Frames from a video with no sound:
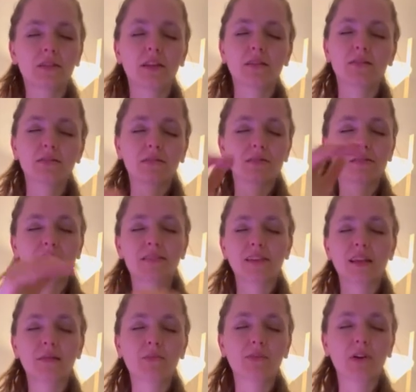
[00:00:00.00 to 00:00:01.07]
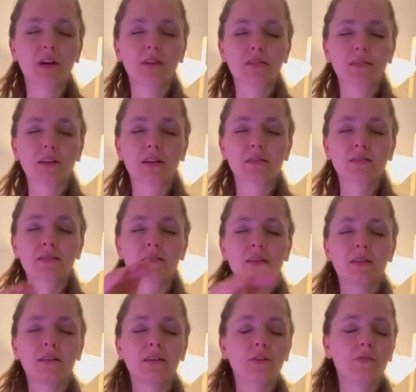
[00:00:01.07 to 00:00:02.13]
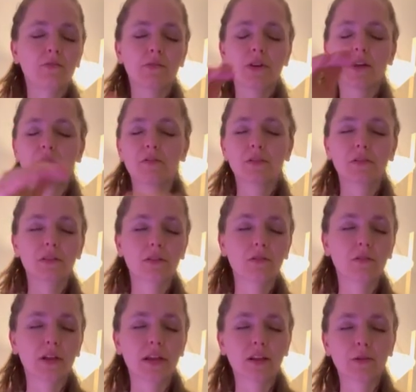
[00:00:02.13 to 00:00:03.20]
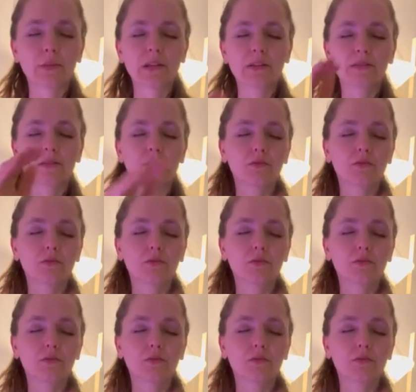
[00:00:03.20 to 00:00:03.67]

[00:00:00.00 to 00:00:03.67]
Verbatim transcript: And this is the same process for every single ailment.